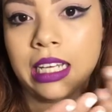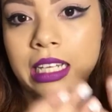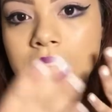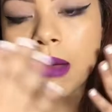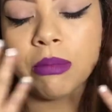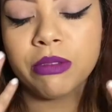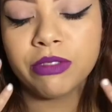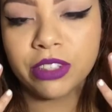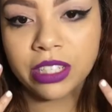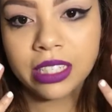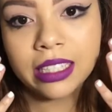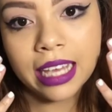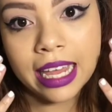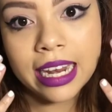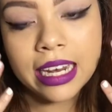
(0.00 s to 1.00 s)
on top of your
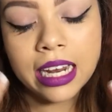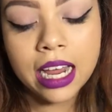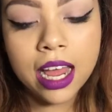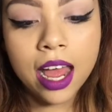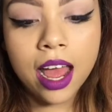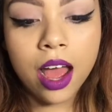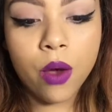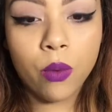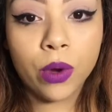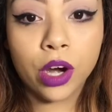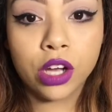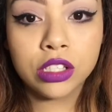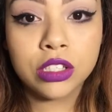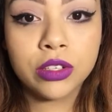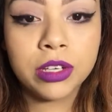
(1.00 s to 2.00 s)
skin. We're
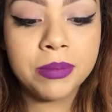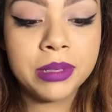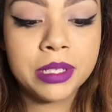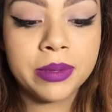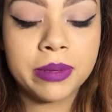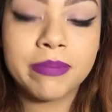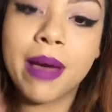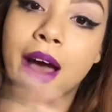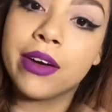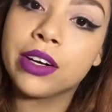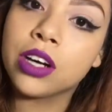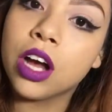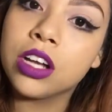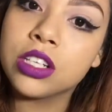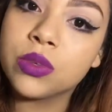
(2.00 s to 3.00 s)
also going to be doing powder
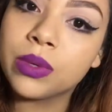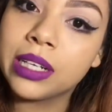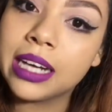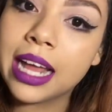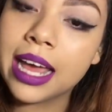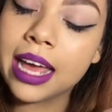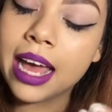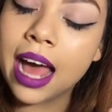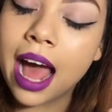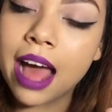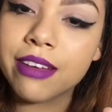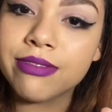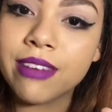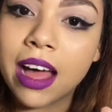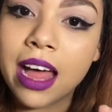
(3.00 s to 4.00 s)
contour today. I
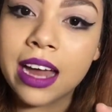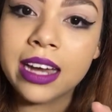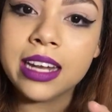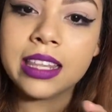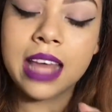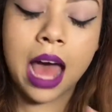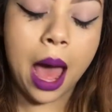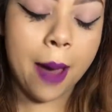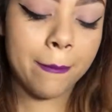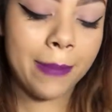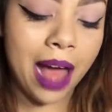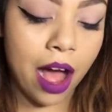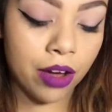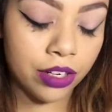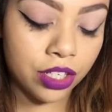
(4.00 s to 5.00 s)
find that
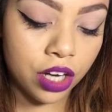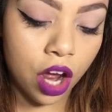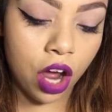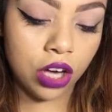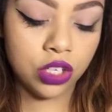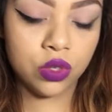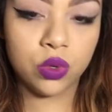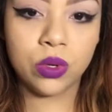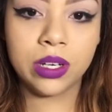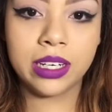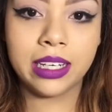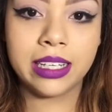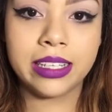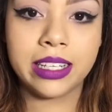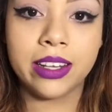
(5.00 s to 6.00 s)
powder contour
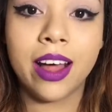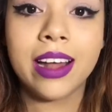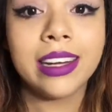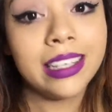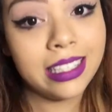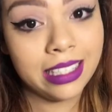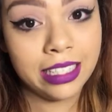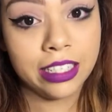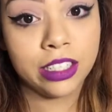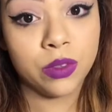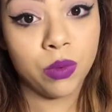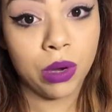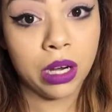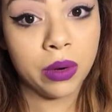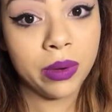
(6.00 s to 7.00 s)
is a lot easier to
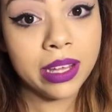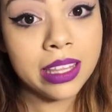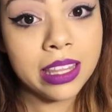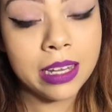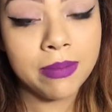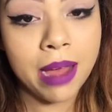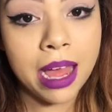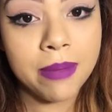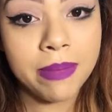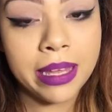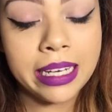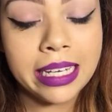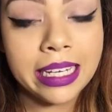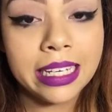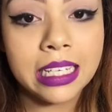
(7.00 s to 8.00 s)
work with, in my
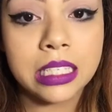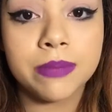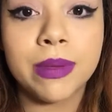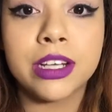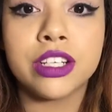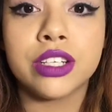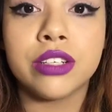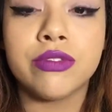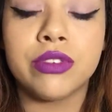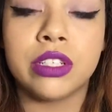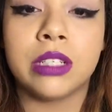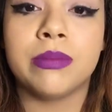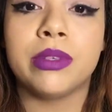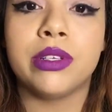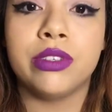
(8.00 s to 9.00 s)
opinion, especially for
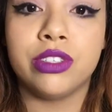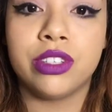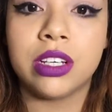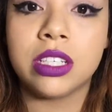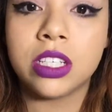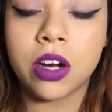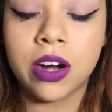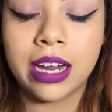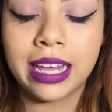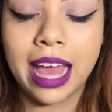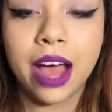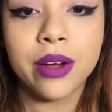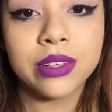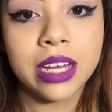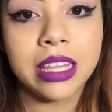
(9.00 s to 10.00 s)
somebody who's just starting
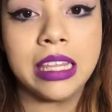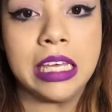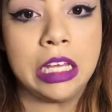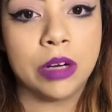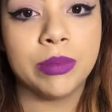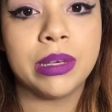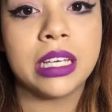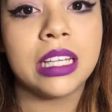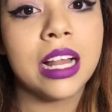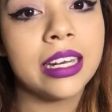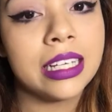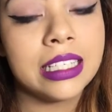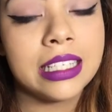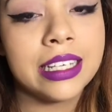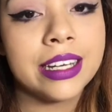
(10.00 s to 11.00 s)
out. I think it'll be a lot
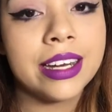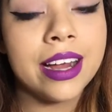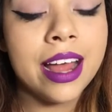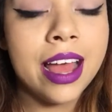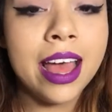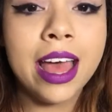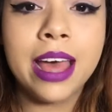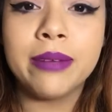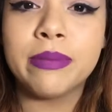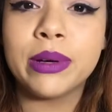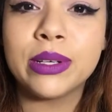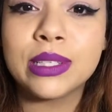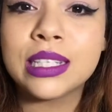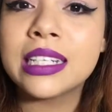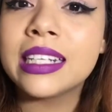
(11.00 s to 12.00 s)
easier, and
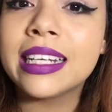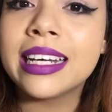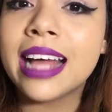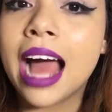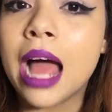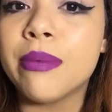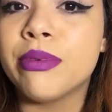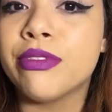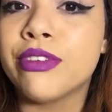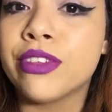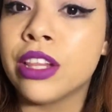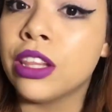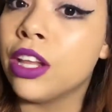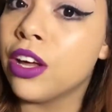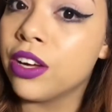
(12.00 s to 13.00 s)
personally, I prefer
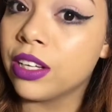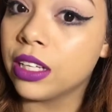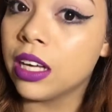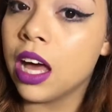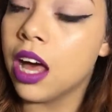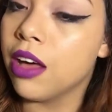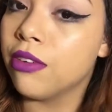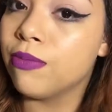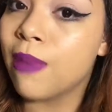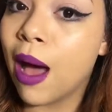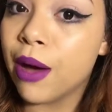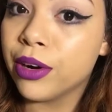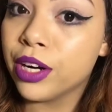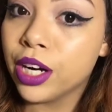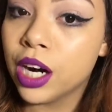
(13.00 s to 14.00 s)
the look of
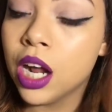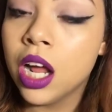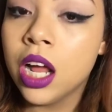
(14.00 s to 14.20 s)
powder